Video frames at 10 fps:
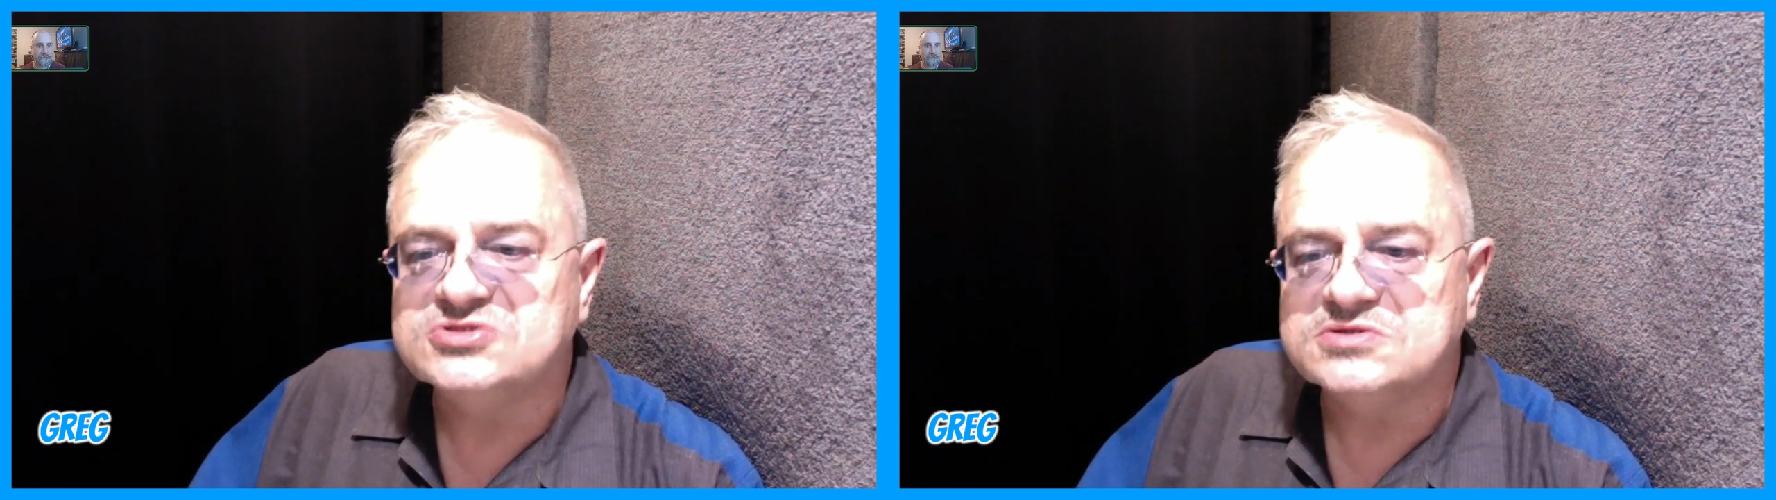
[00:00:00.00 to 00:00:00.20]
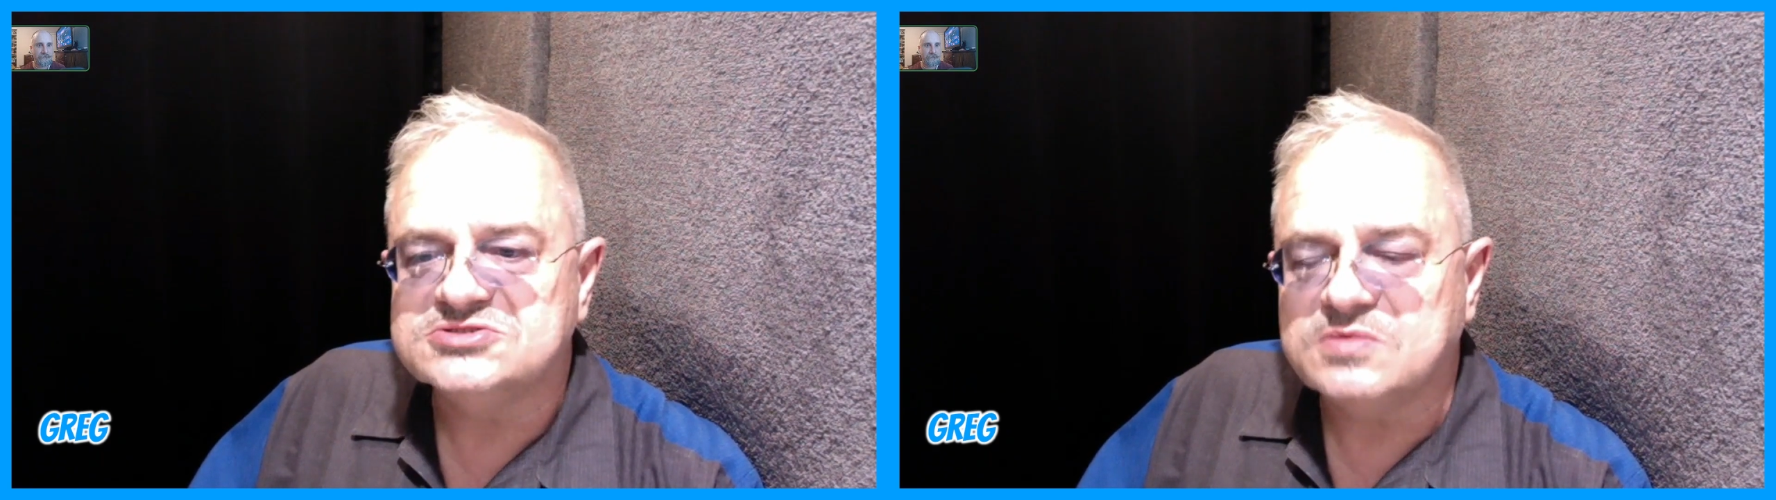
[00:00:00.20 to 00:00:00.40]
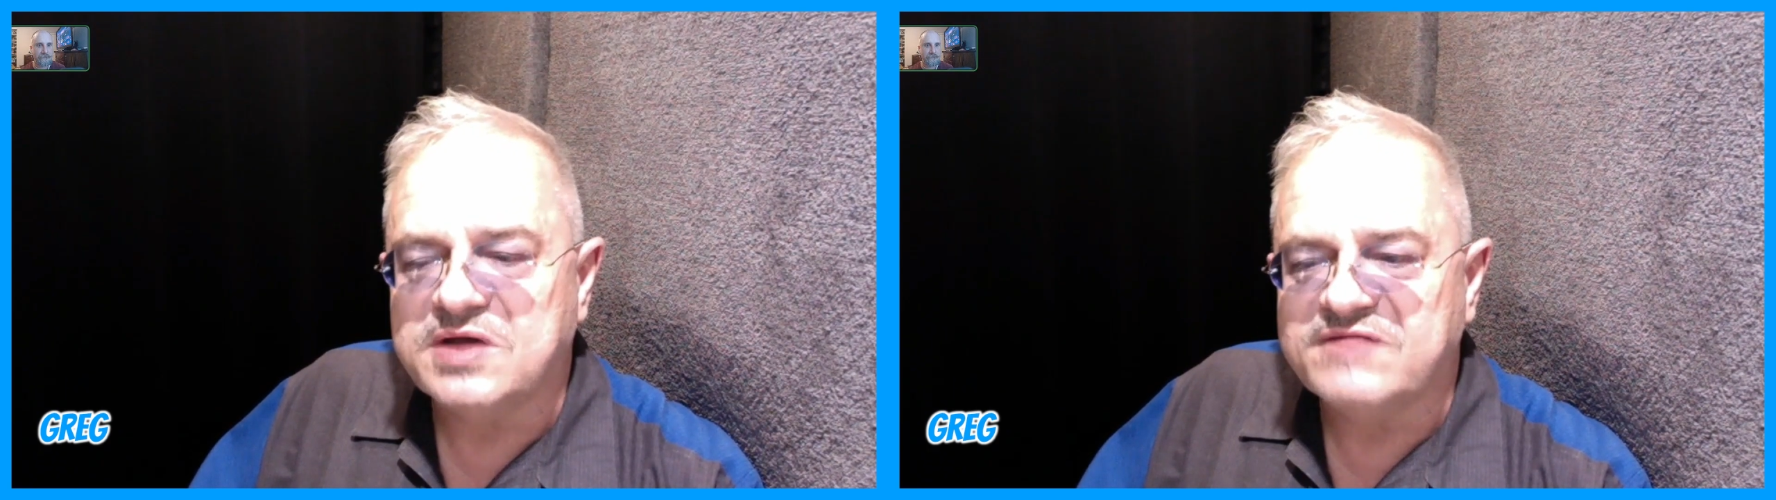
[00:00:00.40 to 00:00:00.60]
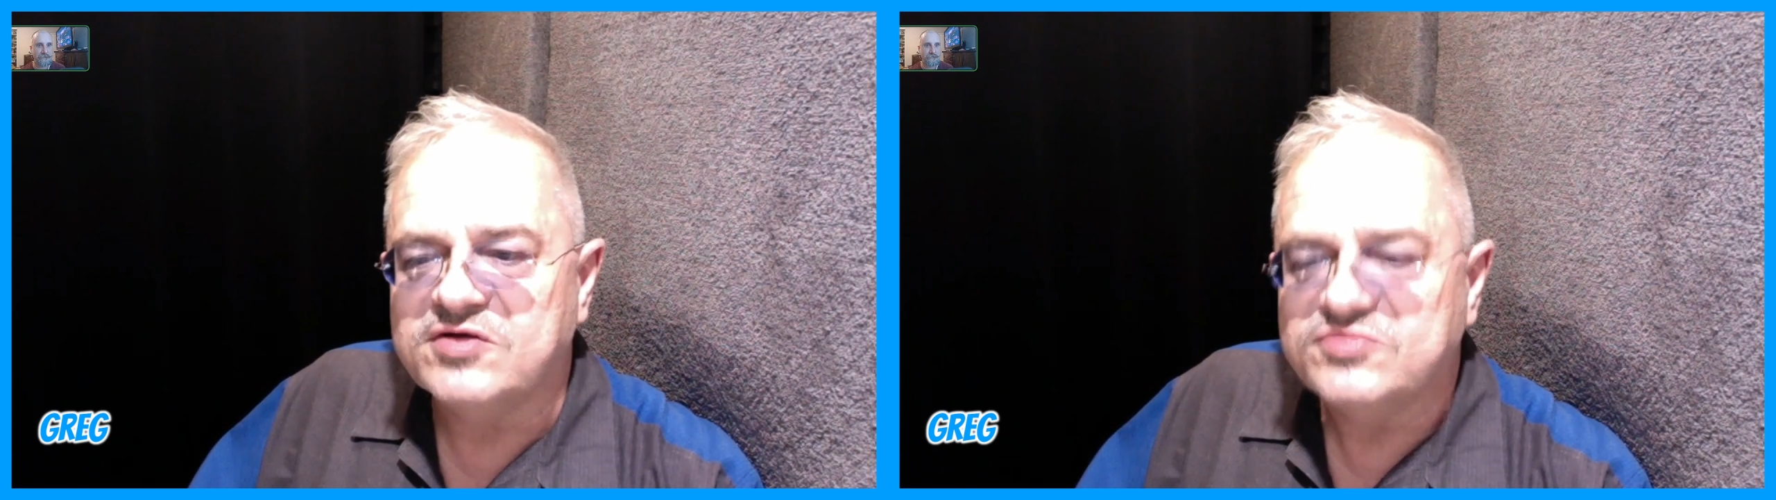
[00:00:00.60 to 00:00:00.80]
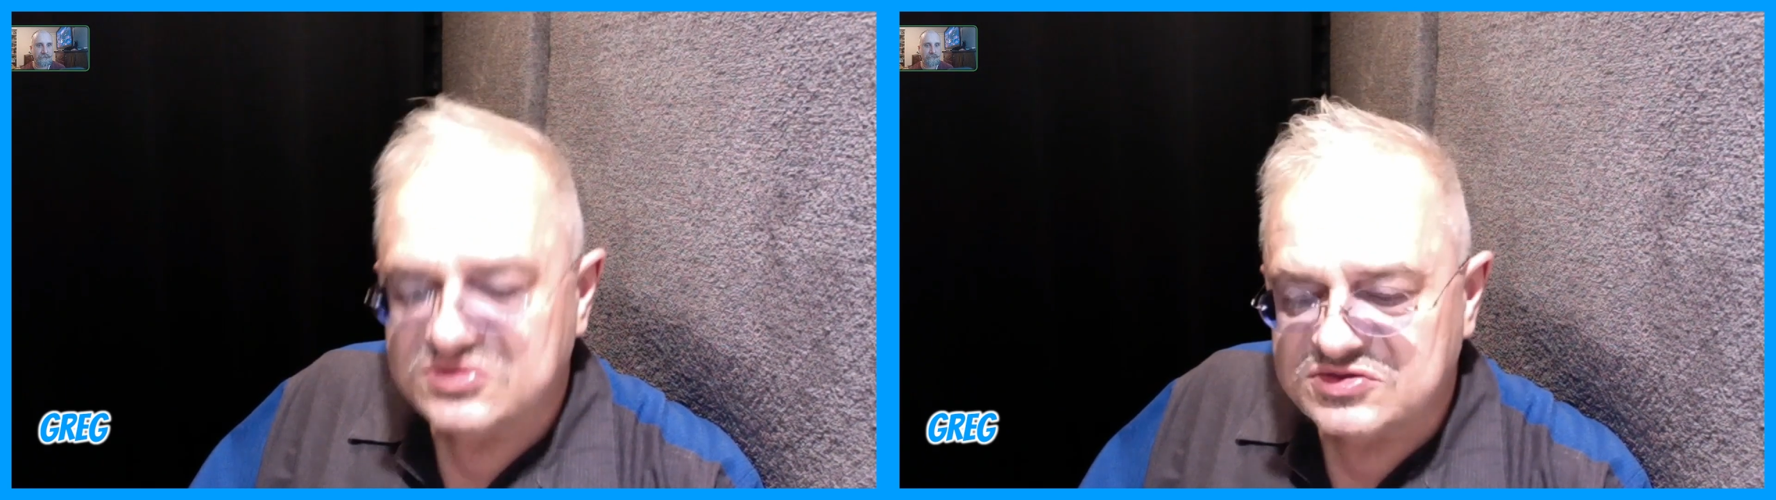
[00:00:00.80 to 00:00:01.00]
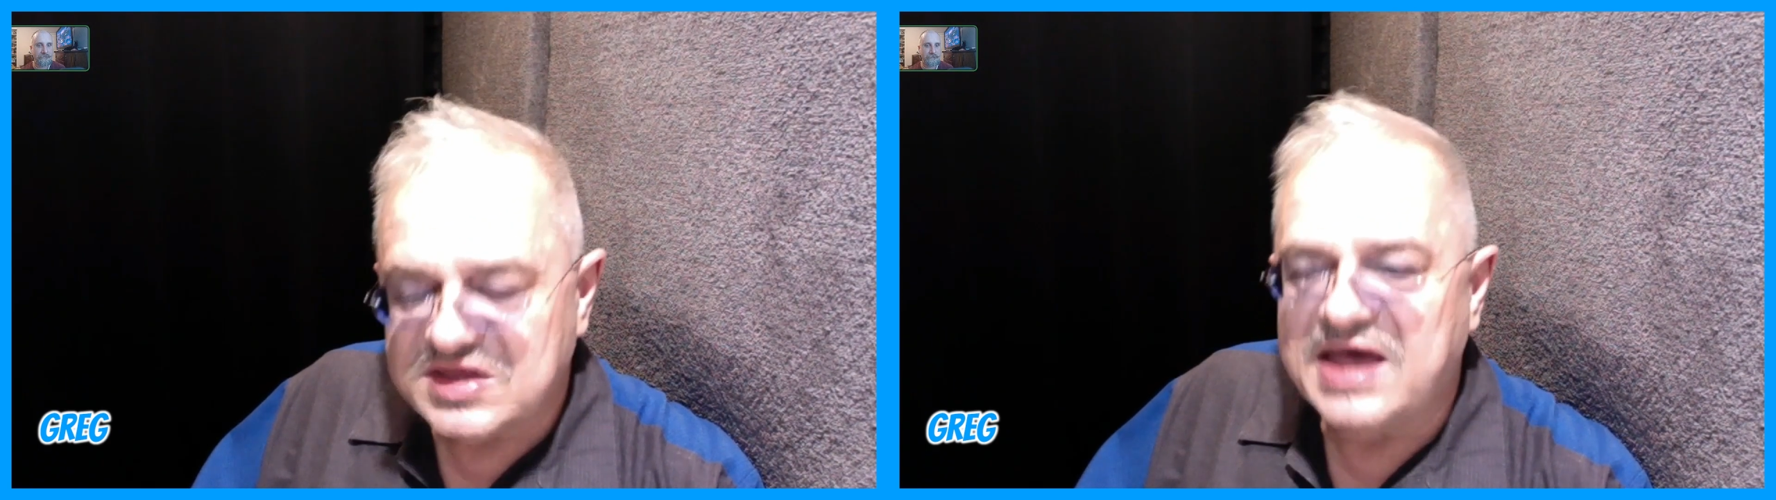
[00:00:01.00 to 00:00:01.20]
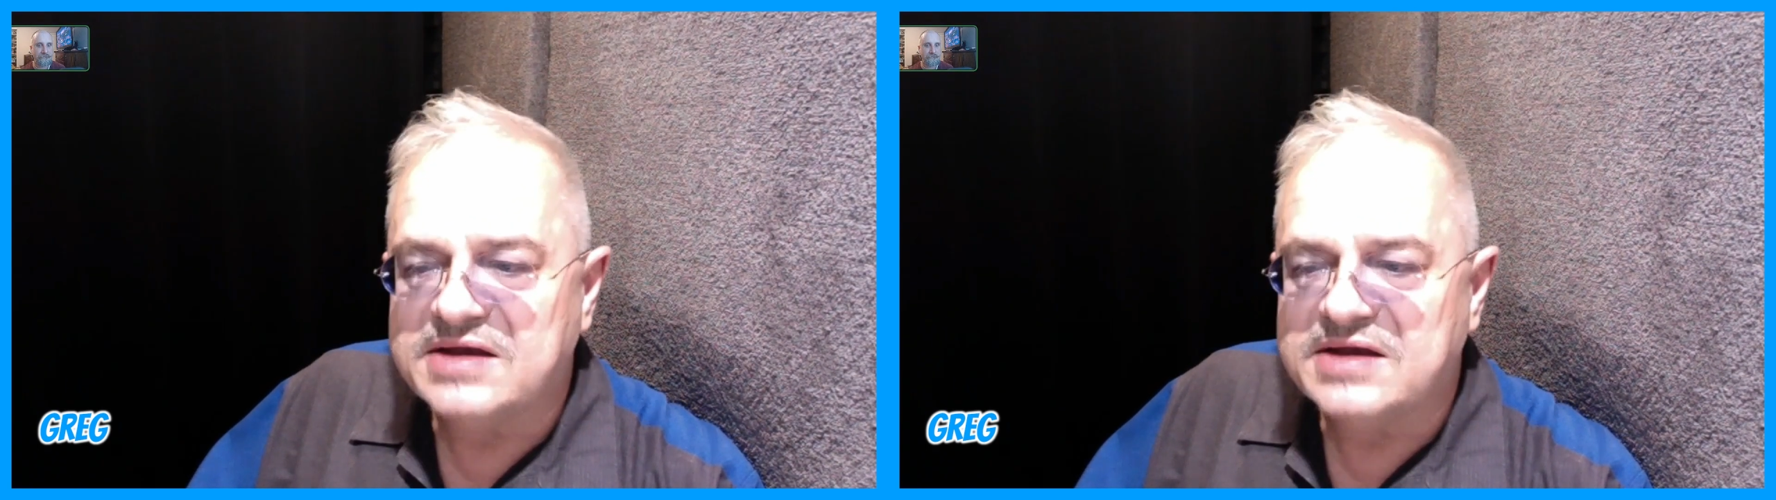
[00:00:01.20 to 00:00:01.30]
no question whatsoever.